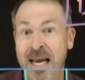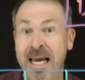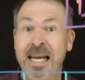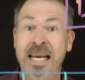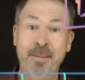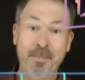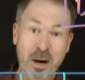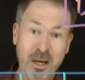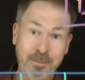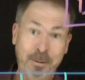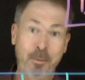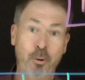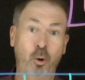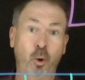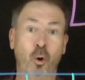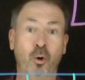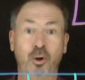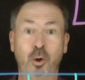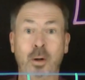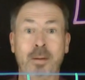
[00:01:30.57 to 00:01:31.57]
Now, most people
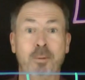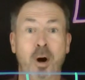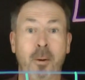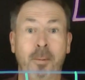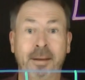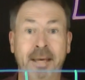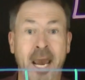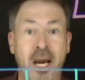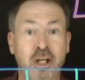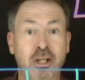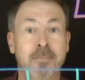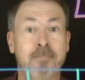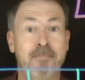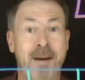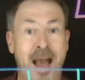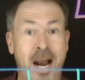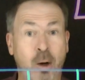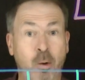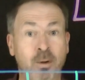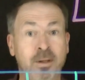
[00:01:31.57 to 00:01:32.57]
call doing multiplication
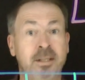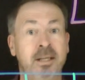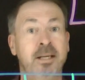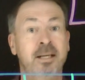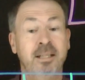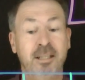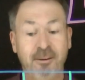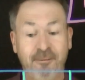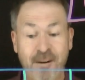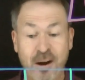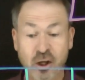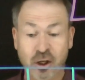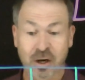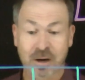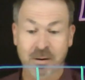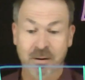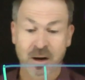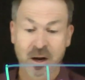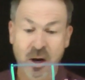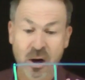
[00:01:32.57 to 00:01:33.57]
backwards
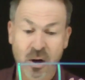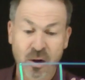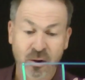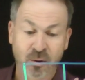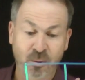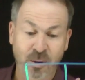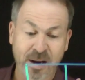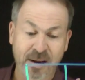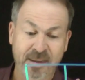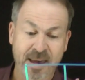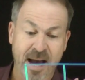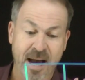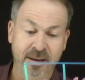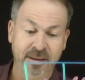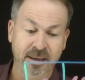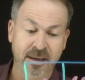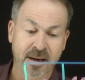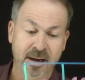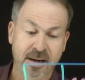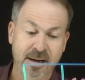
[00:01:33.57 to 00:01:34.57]
division.
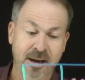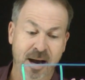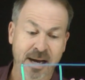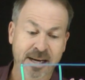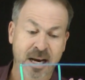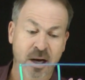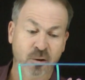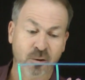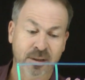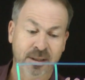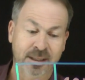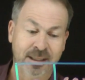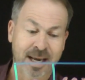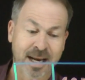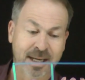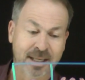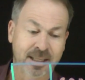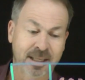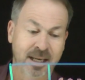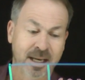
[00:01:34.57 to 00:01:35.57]

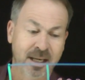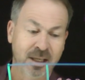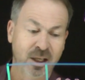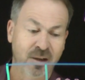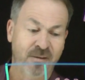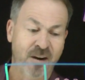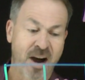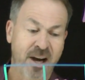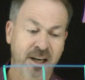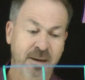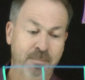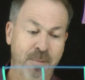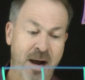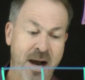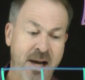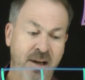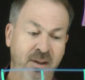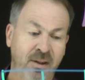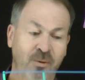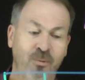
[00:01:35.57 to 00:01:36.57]
3,906 divided
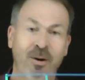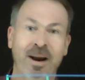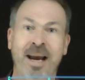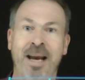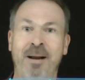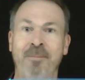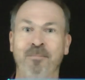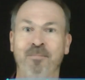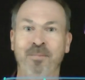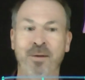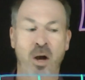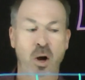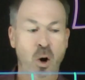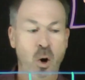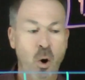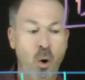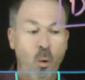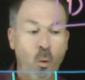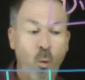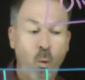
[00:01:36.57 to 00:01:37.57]
by 3.
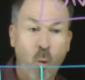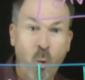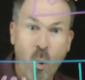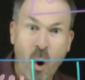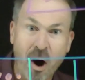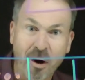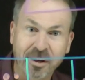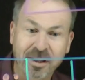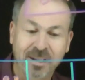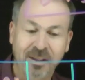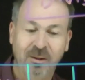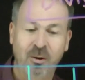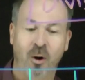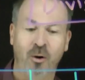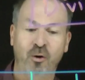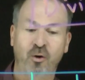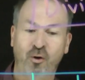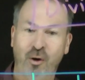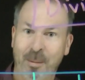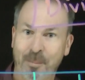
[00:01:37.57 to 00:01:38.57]
What
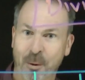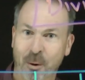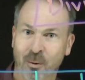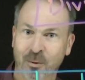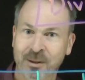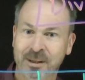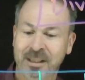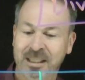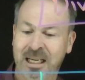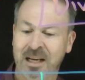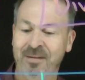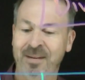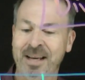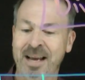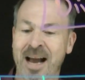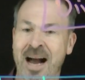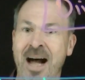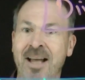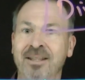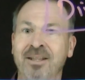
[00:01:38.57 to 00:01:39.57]
got tripled to give
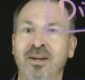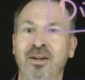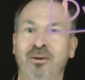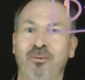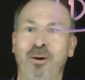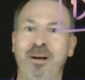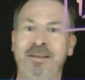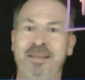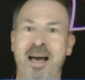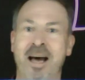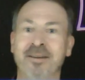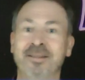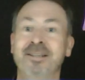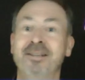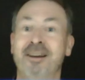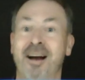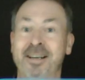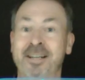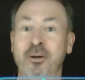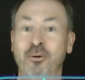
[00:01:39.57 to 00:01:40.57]
the answer
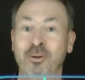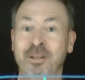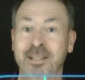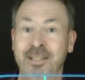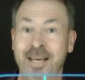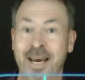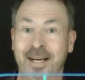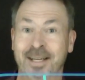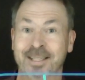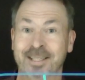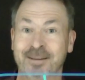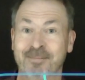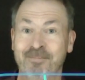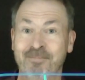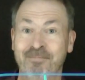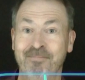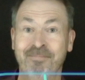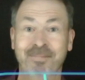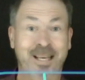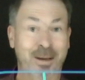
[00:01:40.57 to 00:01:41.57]
3,906?
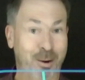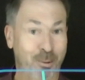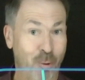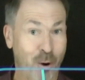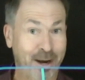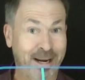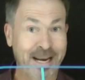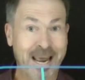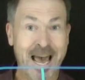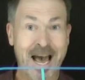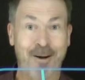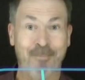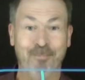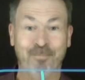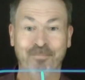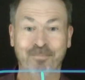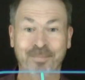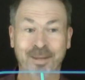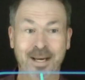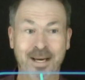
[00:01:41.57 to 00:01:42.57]
Can we work it
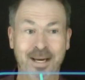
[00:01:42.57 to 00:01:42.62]
out?